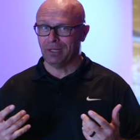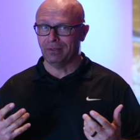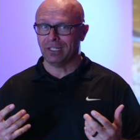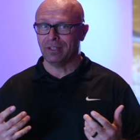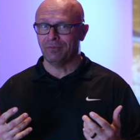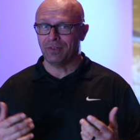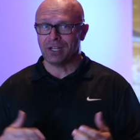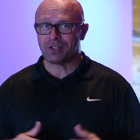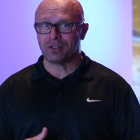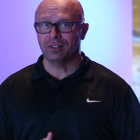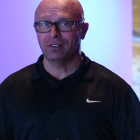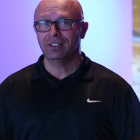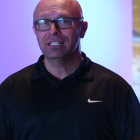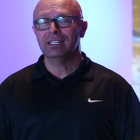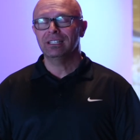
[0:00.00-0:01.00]
probably
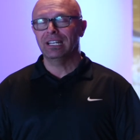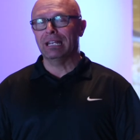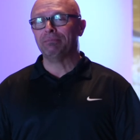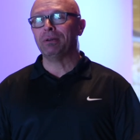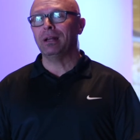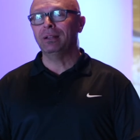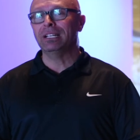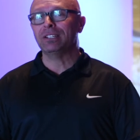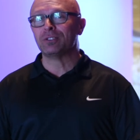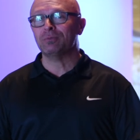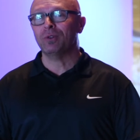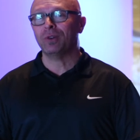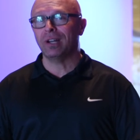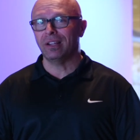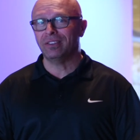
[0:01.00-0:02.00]
confessional. It probably is
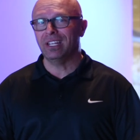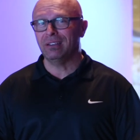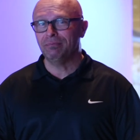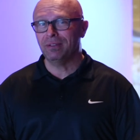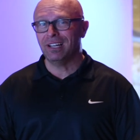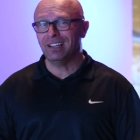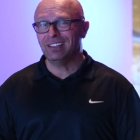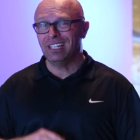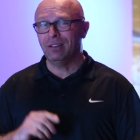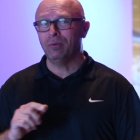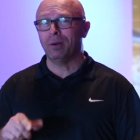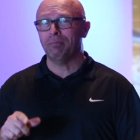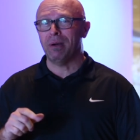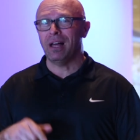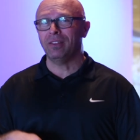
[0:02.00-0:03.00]
more than I think, but I think
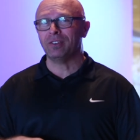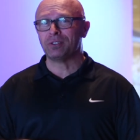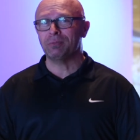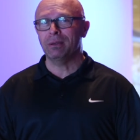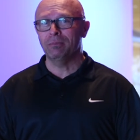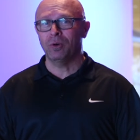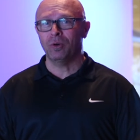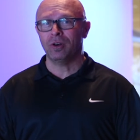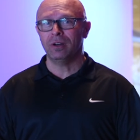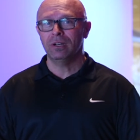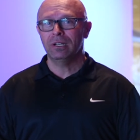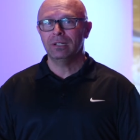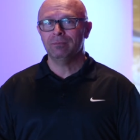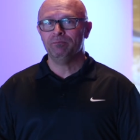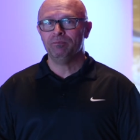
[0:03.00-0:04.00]
what bothers me more
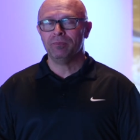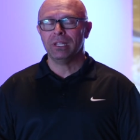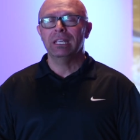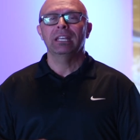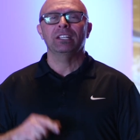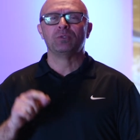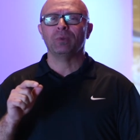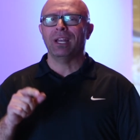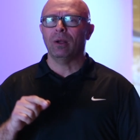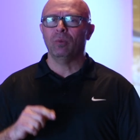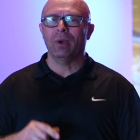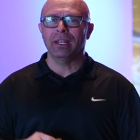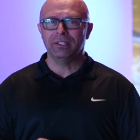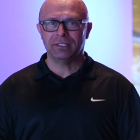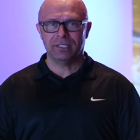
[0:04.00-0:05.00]
is when
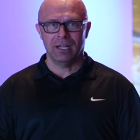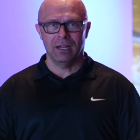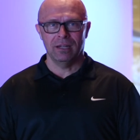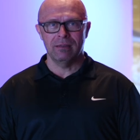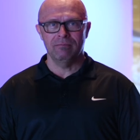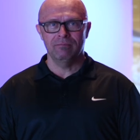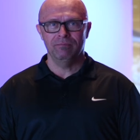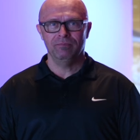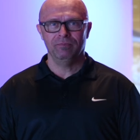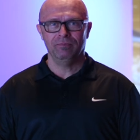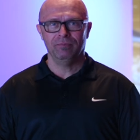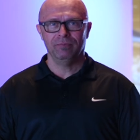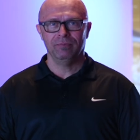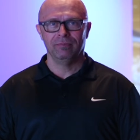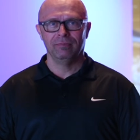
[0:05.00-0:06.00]
I waste
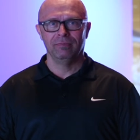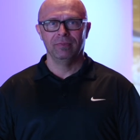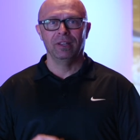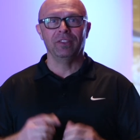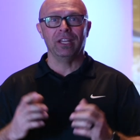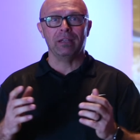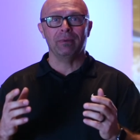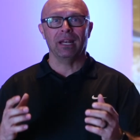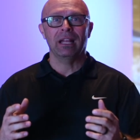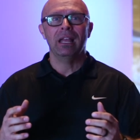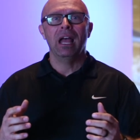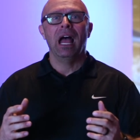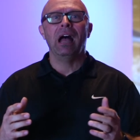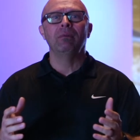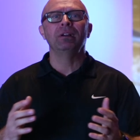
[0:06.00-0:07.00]
time. Now think
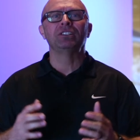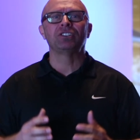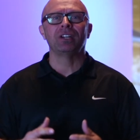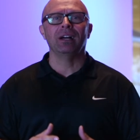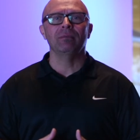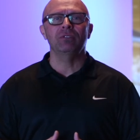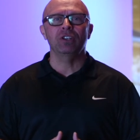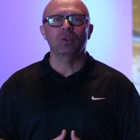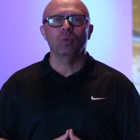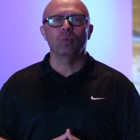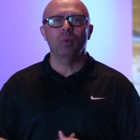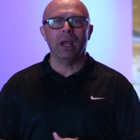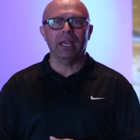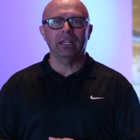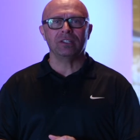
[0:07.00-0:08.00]
about how much time do
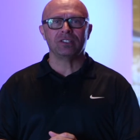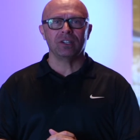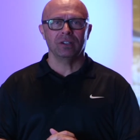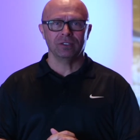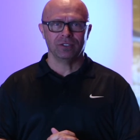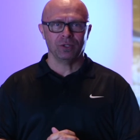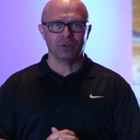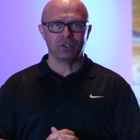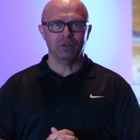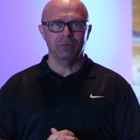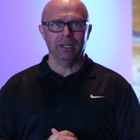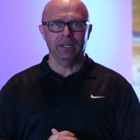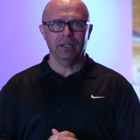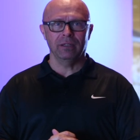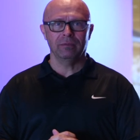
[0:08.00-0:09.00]
you waste on social
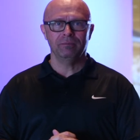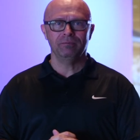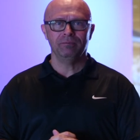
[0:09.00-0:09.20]
media?